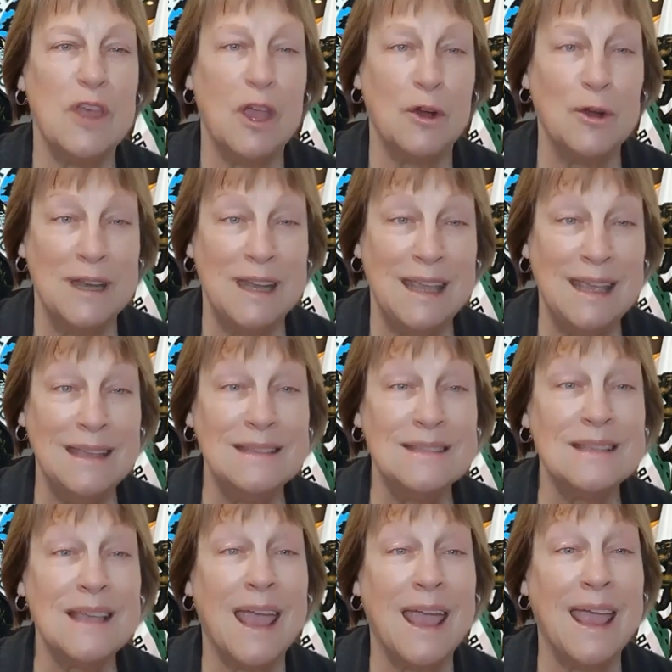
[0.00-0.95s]
their
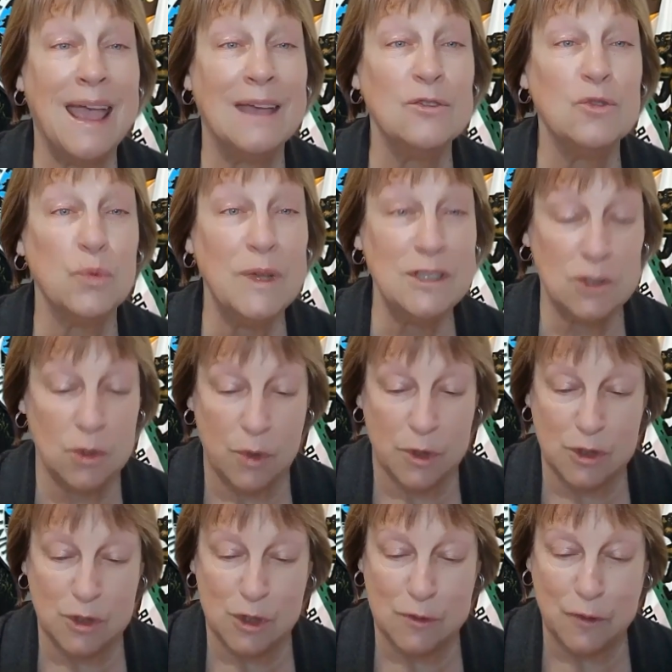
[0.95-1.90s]
needs, and
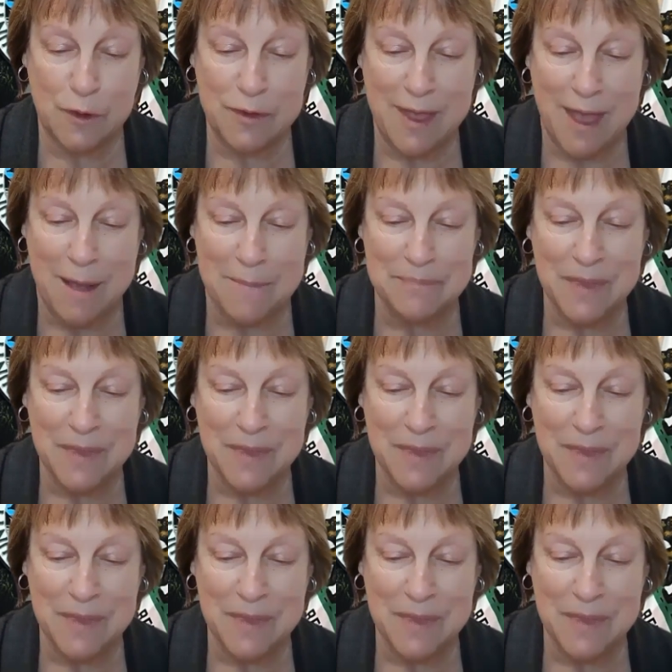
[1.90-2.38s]
resources for them.